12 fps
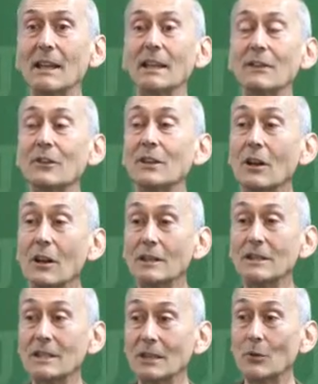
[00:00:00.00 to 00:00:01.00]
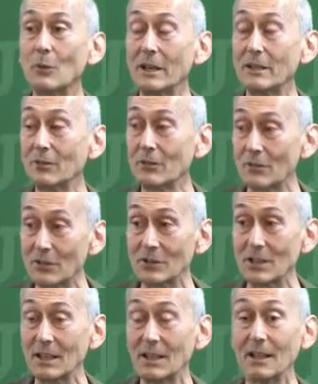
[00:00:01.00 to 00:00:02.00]
that if a non-Tier 1
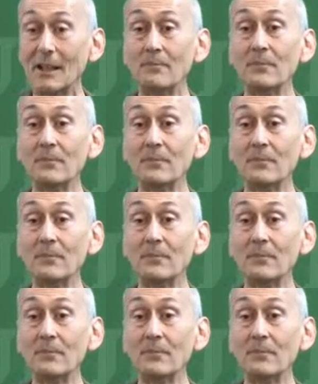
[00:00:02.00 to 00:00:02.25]
university